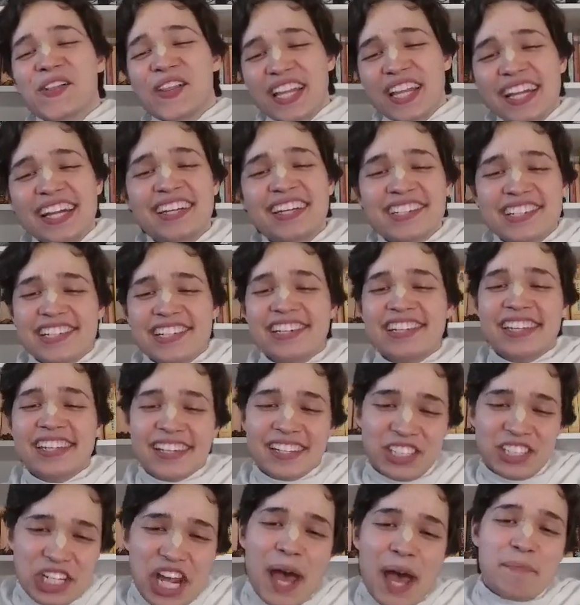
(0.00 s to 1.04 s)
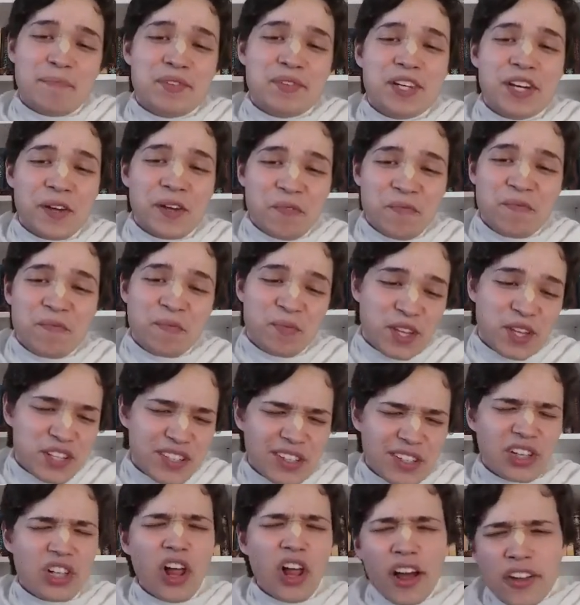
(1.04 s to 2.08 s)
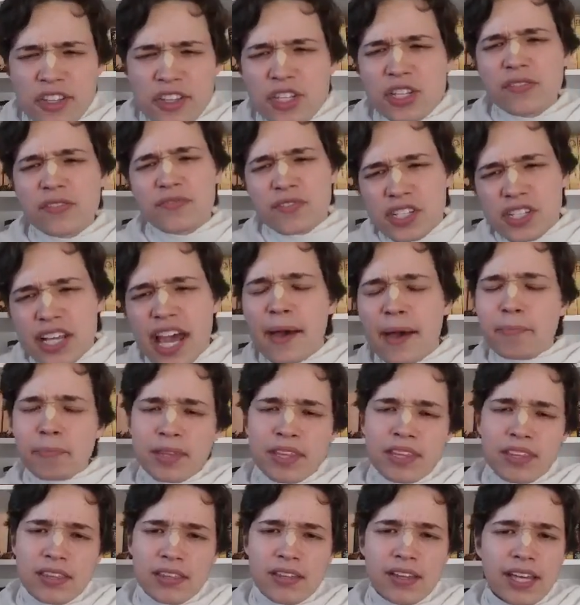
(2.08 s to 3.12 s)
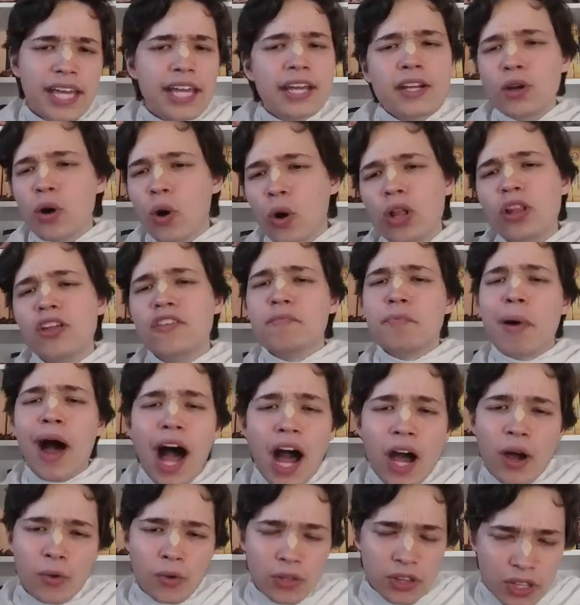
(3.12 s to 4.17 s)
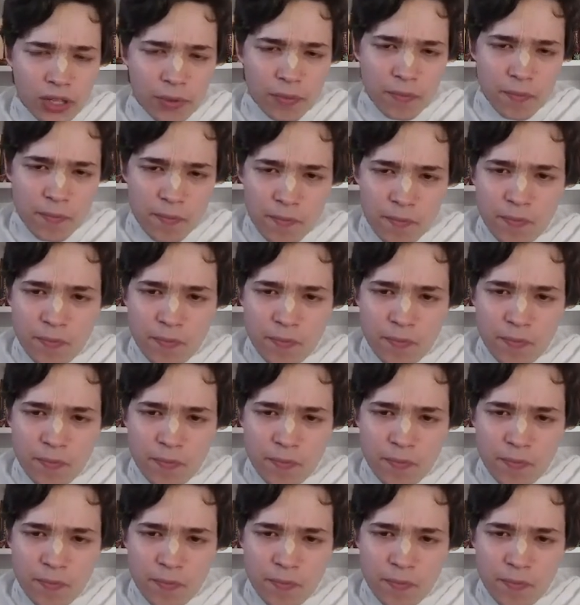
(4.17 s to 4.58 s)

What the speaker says: into the chapter. There's lots of depth in all of Bhagavatam,